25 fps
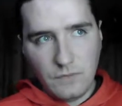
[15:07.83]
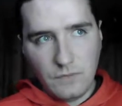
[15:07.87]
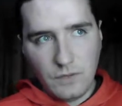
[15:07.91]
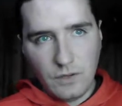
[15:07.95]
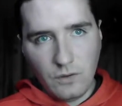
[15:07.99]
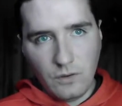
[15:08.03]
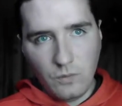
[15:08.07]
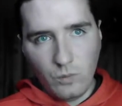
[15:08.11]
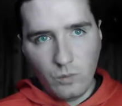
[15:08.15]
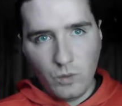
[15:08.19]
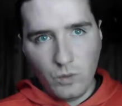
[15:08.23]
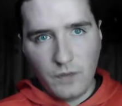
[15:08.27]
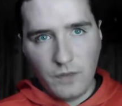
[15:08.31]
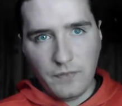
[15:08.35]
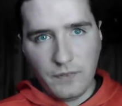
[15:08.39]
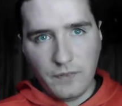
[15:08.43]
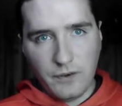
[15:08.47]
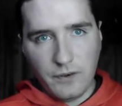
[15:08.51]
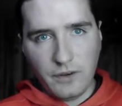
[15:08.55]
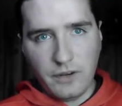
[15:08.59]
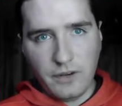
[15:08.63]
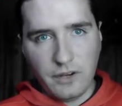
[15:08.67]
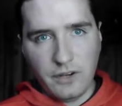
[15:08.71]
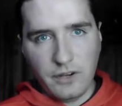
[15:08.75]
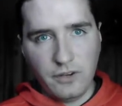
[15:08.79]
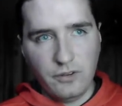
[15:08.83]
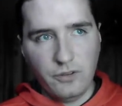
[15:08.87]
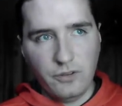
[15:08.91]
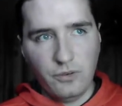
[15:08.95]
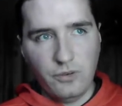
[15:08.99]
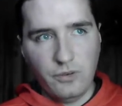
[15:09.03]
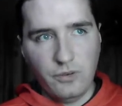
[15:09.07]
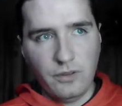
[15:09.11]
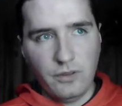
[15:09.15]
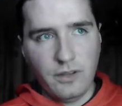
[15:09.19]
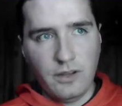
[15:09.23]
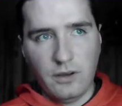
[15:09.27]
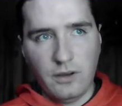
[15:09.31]
What they're going to do,
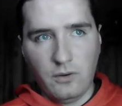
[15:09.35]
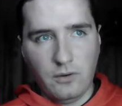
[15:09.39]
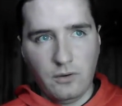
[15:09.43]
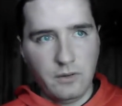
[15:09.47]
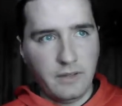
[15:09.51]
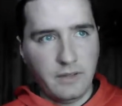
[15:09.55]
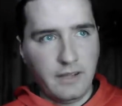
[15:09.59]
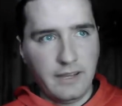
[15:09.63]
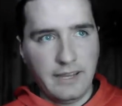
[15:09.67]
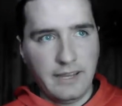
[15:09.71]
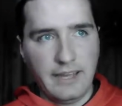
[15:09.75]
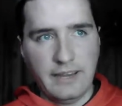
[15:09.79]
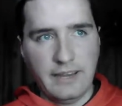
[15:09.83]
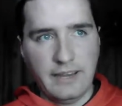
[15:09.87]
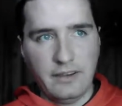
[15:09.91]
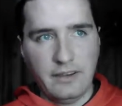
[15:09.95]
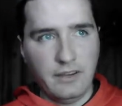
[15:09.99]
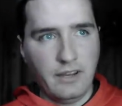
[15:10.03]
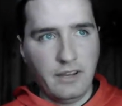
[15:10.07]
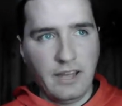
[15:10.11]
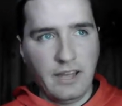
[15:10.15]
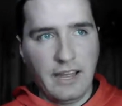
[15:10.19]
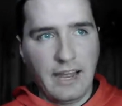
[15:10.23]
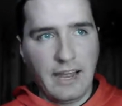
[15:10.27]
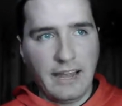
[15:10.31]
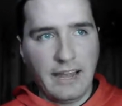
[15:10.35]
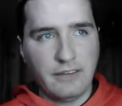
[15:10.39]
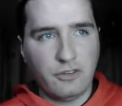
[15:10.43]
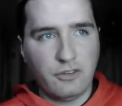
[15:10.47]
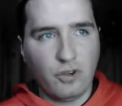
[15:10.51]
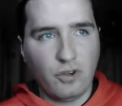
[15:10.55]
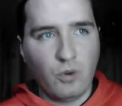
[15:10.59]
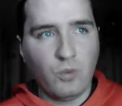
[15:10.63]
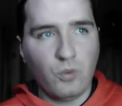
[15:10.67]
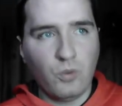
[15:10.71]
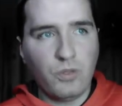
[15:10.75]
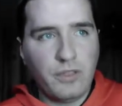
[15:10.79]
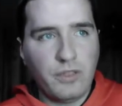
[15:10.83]
though, again, I
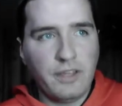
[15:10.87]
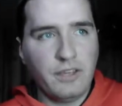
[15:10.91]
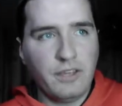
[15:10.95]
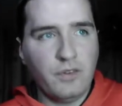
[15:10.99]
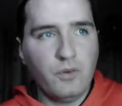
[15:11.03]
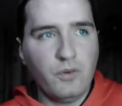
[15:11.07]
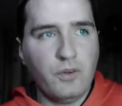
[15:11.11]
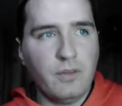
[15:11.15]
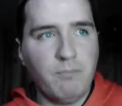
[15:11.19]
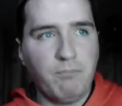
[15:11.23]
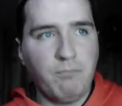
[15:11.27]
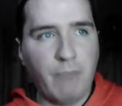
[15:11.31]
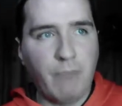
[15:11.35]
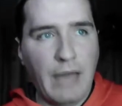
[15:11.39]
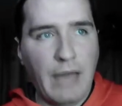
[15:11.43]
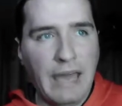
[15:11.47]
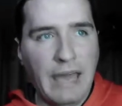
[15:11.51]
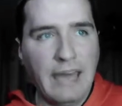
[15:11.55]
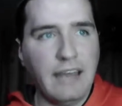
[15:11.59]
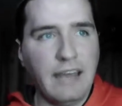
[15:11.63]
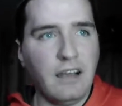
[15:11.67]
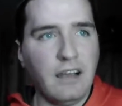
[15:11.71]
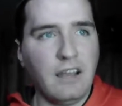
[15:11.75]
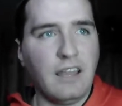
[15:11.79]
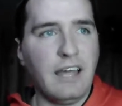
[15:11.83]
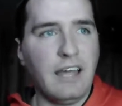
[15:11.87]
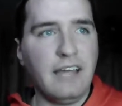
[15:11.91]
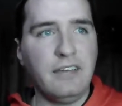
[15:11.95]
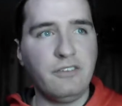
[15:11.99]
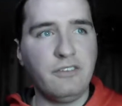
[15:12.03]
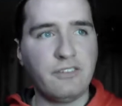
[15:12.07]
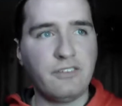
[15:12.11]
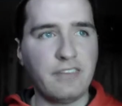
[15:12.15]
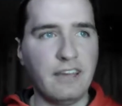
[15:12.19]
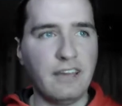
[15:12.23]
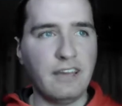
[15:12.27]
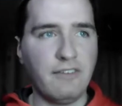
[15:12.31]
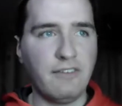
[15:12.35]
don't think you can penalize
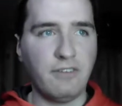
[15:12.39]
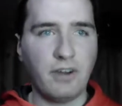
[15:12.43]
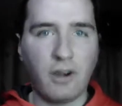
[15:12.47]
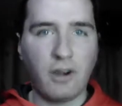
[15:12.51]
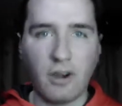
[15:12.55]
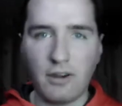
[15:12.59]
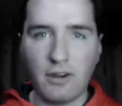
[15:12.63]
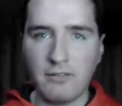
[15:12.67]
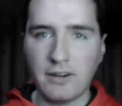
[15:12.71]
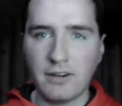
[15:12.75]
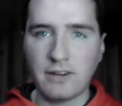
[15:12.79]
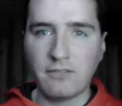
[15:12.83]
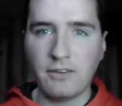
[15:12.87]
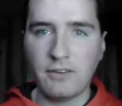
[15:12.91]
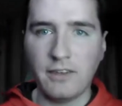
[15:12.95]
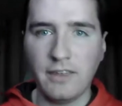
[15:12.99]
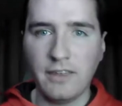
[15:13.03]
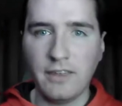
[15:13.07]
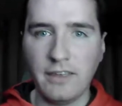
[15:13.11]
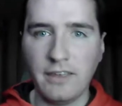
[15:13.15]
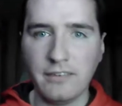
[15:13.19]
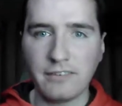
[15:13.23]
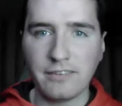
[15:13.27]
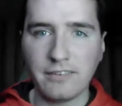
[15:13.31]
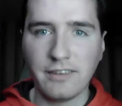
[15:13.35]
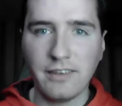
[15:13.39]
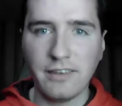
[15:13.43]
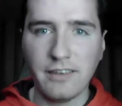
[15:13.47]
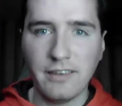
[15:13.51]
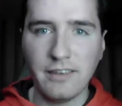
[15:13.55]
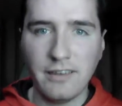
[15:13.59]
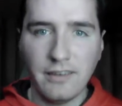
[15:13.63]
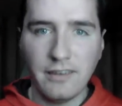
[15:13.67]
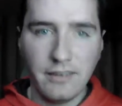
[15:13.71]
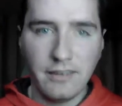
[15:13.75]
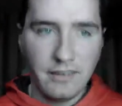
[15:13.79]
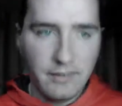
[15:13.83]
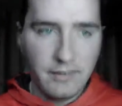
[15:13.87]
Kevin Harvick for this.
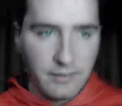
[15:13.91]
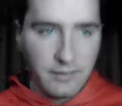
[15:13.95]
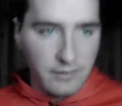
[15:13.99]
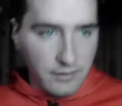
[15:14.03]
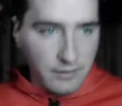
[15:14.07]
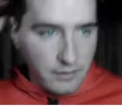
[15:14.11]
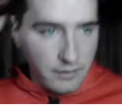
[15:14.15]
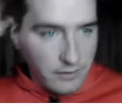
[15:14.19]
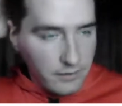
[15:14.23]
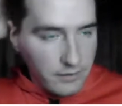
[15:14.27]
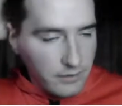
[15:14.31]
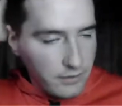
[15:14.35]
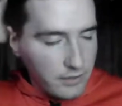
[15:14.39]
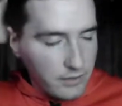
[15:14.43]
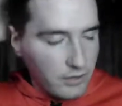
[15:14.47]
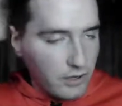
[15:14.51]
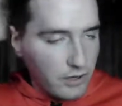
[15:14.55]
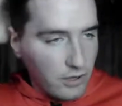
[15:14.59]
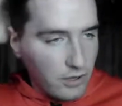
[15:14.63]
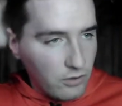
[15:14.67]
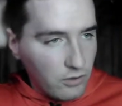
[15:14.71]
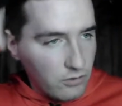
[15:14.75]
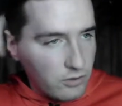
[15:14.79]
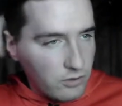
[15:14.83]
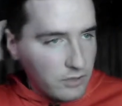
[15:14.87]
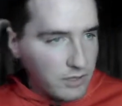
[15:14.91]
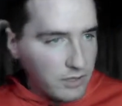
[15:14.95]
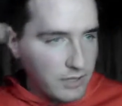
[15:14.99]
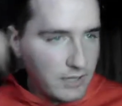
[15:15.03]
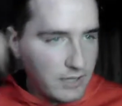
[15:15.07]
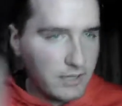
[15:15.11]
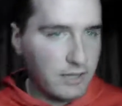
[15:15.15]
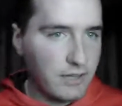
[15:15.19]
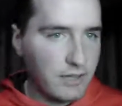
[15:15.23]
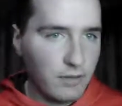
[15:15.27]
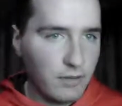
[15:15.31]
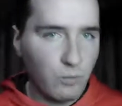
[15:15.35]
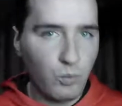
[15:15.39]
You know, he
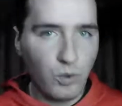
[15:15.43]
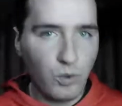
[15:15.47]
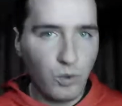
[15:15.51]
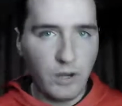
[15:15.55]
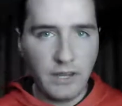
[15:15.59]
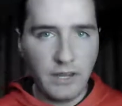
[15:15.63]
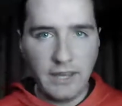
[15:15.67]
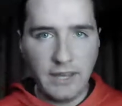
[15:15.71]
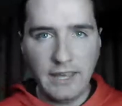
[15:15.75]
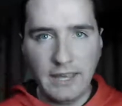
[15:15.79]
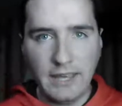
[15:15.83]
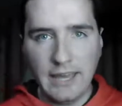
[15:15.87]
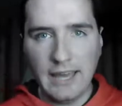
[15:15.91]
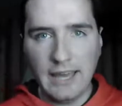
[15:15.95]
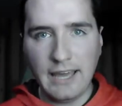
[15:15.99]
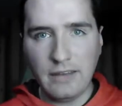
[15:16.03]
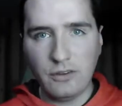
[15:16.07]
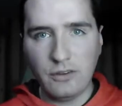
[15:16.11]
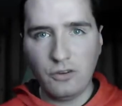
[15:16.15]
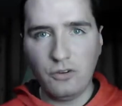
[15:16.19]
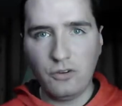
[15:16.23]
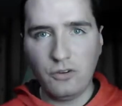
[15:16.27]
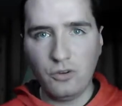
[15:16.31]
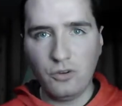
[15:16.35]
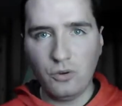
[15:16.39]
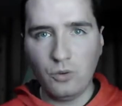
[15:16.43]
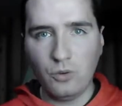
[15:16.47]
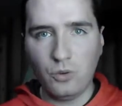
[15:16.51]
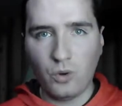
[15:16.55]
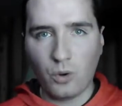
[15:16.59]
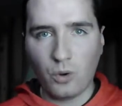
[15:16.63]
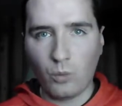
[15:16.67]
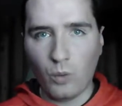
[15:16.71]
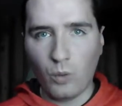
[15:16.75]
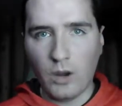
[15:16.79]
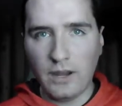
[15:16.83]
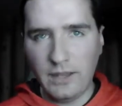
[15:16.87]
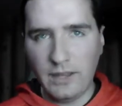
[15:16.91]
did what he had to do, or
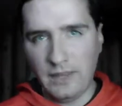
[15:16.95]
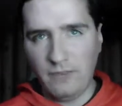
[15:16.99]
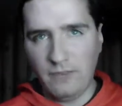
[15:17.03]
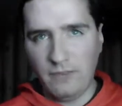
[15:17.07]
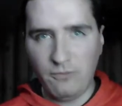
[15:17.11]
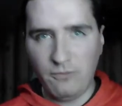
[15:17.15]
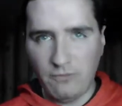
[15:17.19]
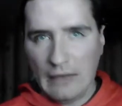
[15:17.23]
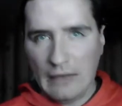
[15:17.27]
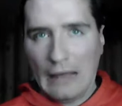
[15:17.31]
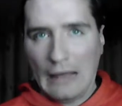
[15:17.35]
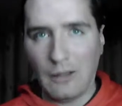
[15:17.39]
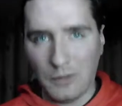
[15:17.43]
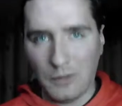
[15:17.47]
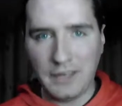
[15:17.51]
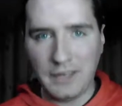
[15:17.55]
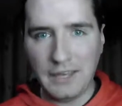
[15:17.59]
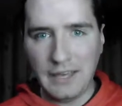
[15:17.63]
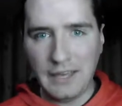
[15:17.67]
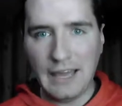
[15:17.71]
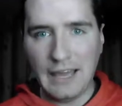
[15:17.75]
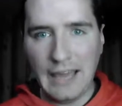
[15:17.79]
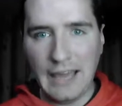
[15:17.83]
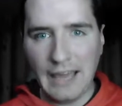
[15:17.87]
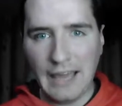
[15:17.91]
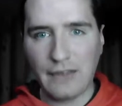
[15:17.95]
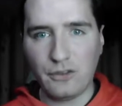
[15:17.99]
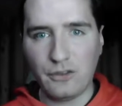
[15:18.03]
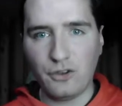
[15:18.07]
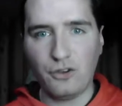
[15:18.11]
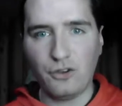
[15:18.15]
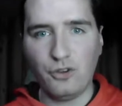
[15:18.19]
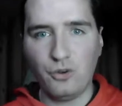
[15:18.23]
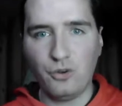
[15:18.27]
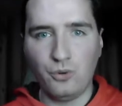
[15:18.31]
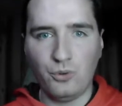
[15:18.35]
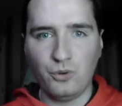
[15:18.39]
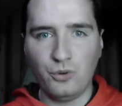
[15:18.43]
what he felt he had to
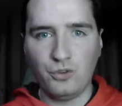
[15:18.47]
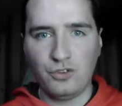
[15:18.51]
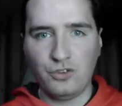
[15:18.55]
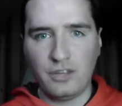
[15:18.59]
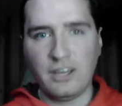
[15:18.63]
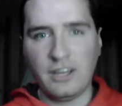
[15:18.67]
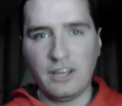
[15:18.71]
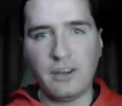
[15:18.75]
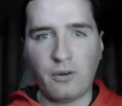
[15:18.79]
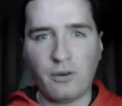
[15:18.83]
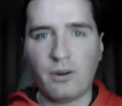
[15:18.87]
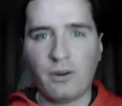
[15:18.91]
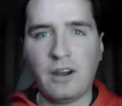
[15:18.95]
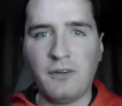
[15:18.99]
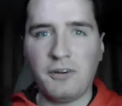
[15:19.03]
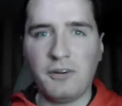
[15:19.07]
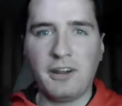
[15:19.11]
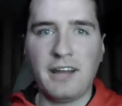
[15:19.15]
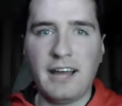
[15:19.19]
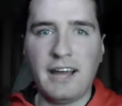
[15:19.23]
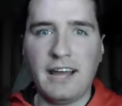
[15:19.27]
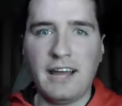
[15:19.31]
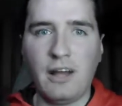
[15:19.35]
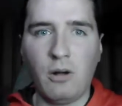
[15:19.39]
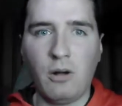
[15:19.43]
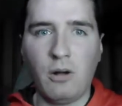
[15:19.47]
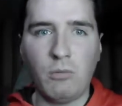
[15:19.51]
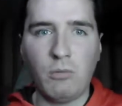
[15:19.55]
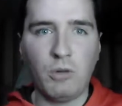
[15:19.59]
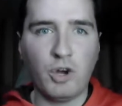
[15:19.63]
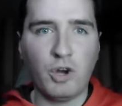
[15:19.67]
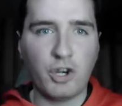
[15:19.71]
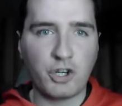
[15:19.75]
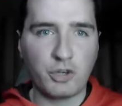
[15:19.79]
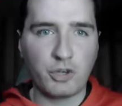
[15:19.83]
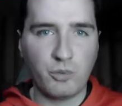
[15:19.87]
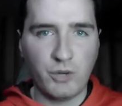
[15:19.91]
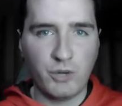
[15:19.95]
do to get around Kyle
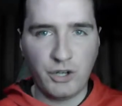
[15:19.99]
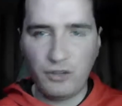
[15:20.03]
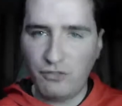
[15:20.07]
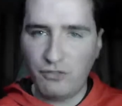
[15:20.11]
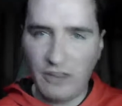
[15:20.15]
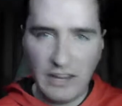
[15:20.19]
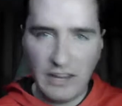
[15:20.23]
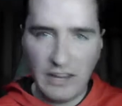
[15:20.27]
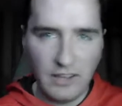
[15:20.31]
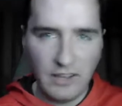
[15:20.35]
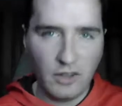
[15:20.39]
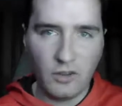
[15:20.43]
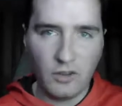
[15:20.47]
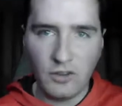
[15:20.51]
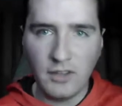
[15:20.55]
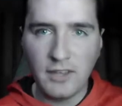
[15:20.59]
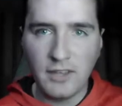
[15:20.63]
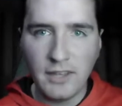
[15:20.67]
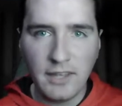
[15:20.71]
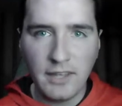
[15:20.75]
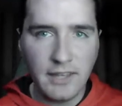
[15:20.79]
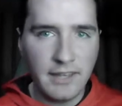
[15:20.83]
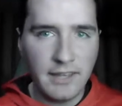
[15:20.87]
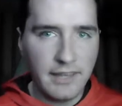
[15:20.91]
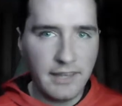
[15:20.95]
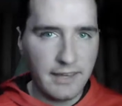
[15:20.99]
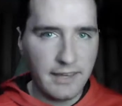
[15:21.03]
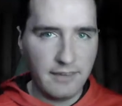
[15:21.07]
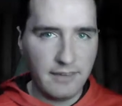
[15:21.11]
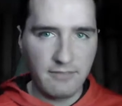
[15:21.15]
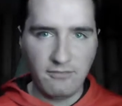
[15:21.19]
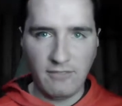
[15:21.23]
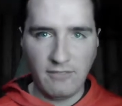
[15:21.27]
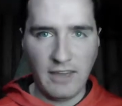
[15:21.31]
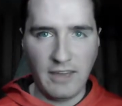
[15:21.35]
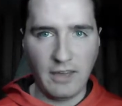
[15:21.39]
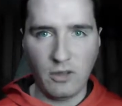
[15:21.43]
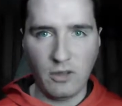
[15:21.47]
Busch, which failed. It
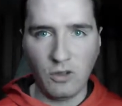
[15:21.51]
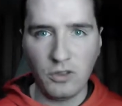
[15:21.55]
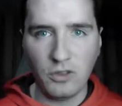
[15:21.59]
failed.